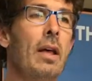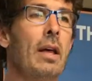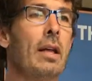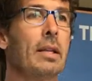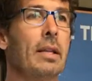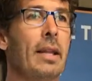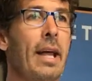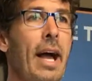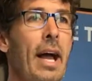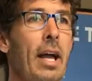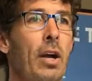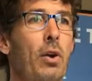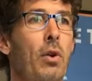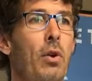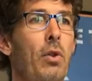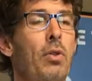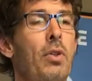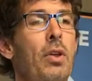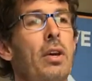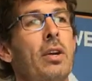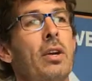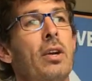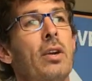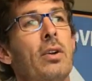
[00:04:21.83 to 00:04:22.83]
lacquer
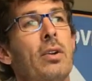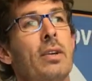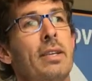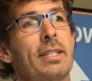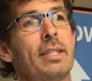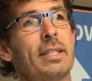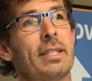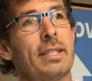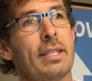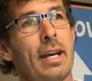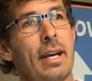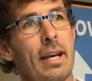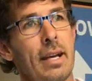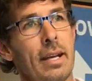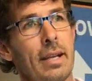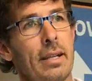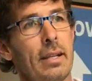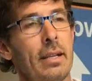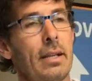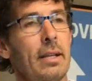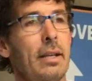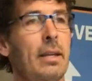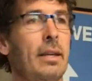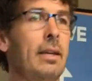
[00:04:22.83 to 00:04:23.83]
thinner,
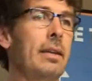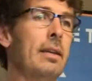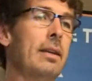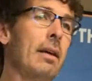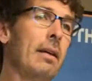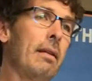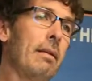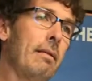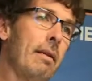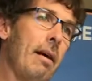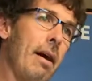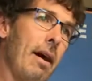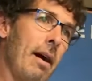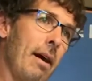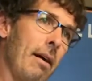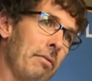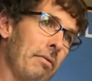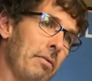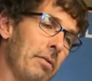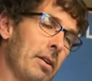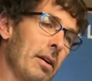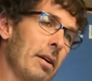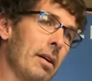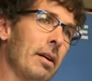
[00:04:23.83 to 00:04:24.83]
xylene,
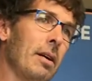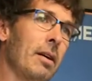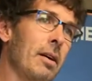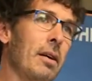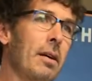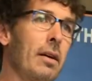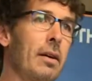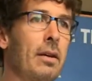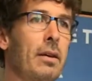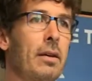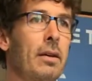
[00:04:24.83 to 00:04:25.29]
naphtha,